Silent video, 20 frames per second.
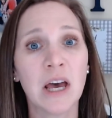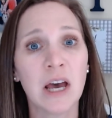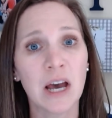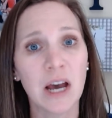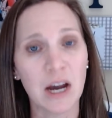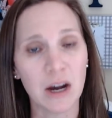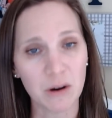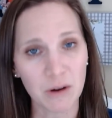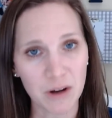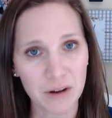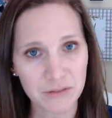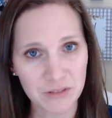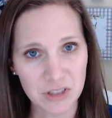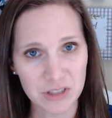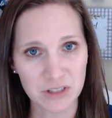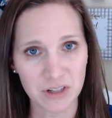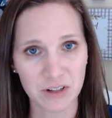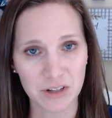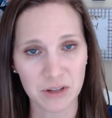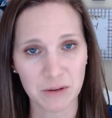how often
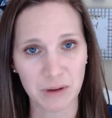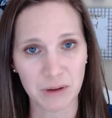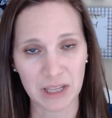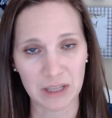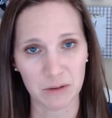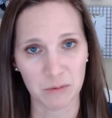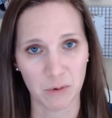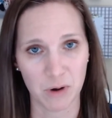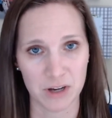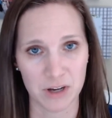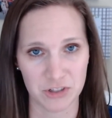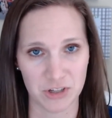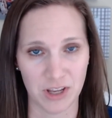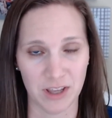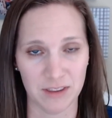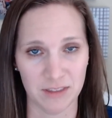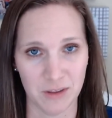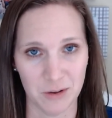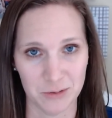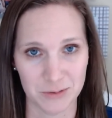are you hand
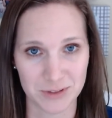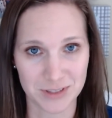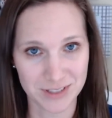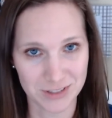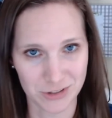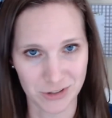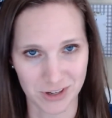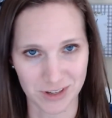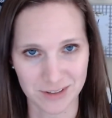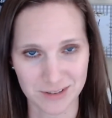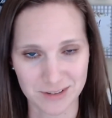washing those dishes?